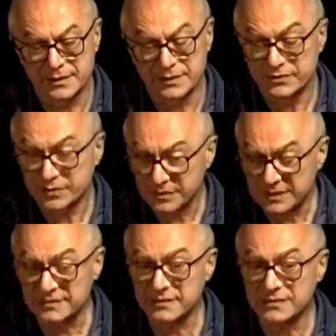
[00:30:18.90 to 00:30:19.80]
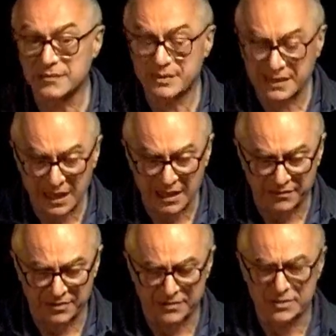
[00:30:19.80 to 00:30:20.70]
So this is the
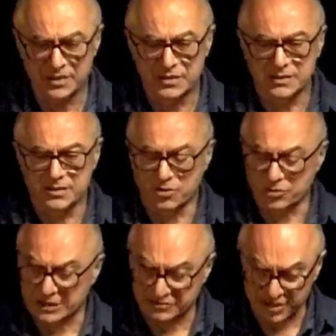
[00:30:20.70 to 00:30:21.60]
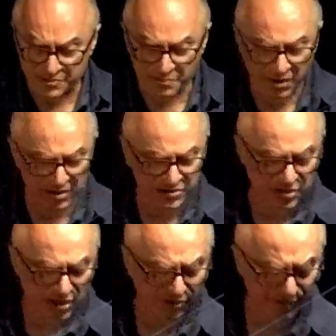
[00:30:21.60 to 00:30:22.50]
behavior or the response
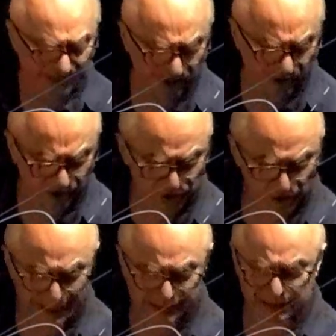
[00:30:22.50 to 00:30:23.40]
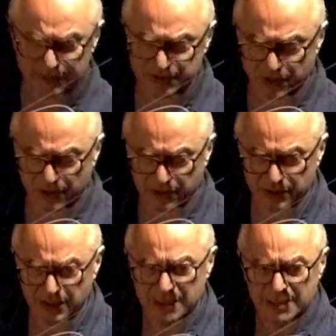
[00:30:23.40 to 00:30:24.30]
of a contractive soil
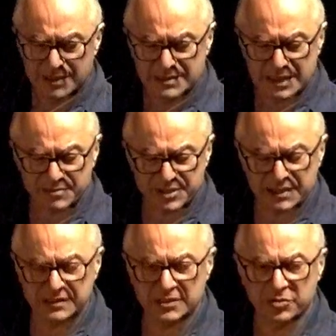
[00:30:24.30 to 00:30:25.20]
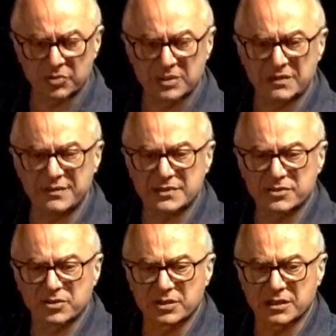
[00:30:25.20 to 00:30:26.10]
subjected to
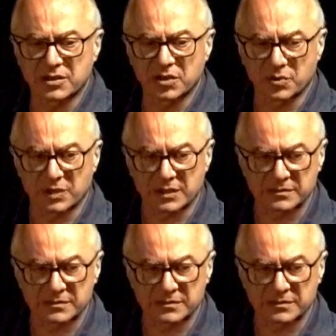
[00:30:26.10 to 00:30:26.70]
deviatoric loading.